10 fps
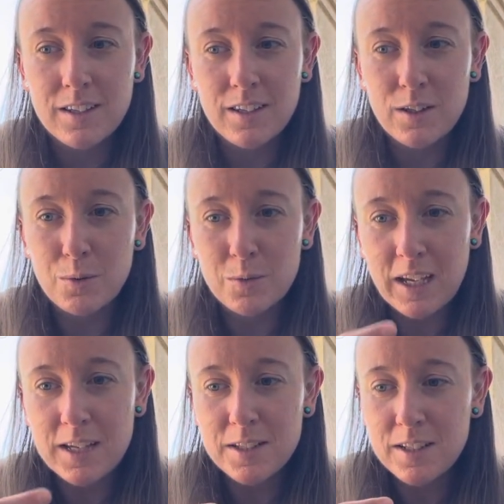you
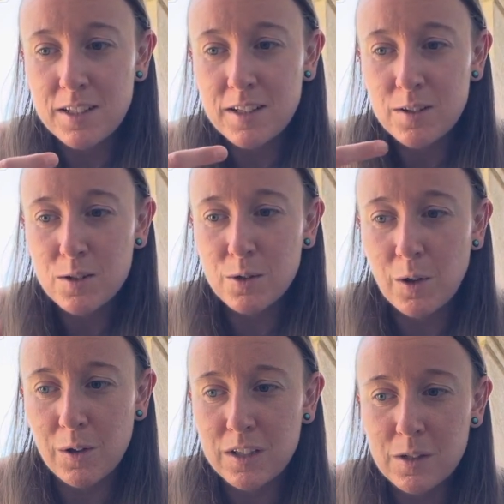tasted the
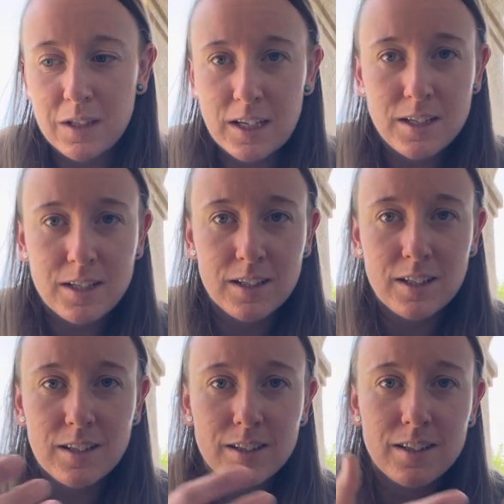salt, you
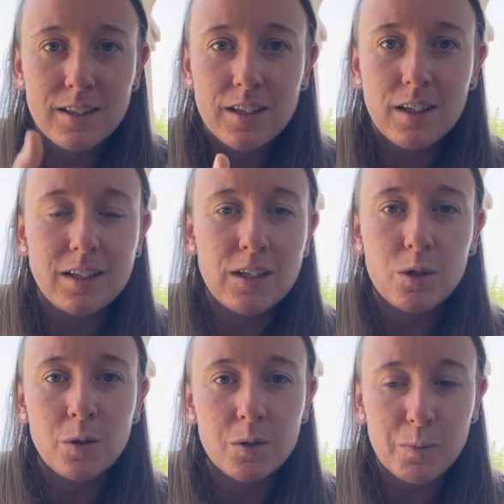tasted the
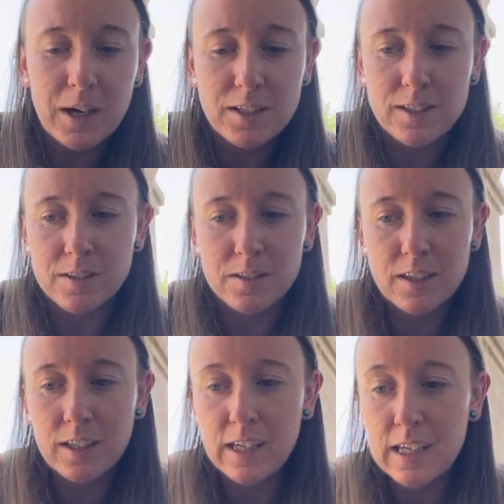additional spices,
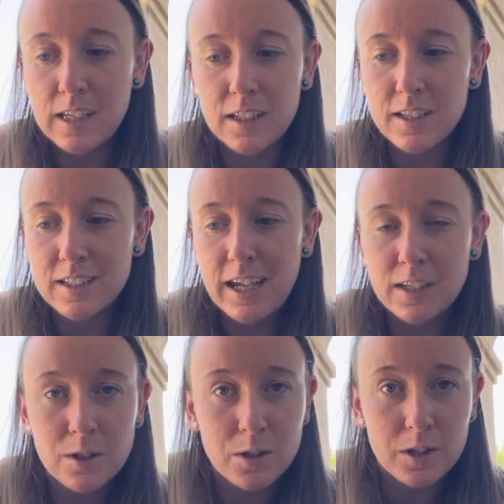the heat, the
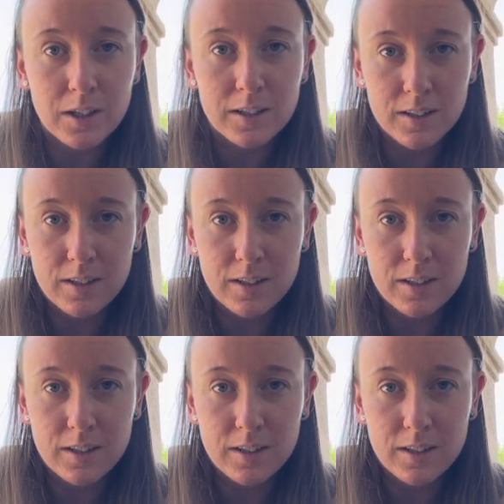texture,